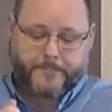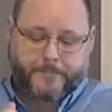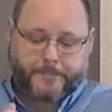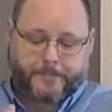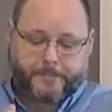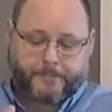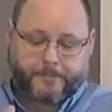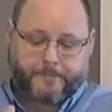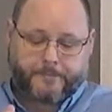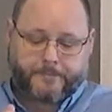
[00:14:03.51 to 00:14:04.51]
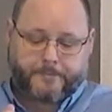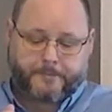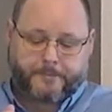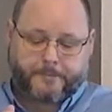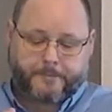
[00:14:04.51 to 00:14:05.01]

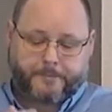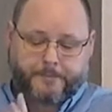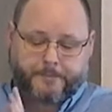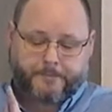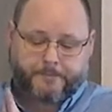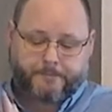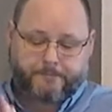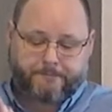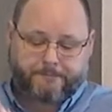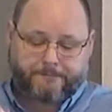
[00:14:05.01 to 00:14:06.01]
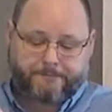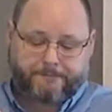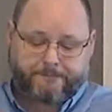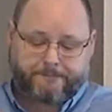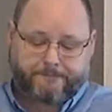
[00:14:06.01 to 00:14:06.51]
Nothing is said.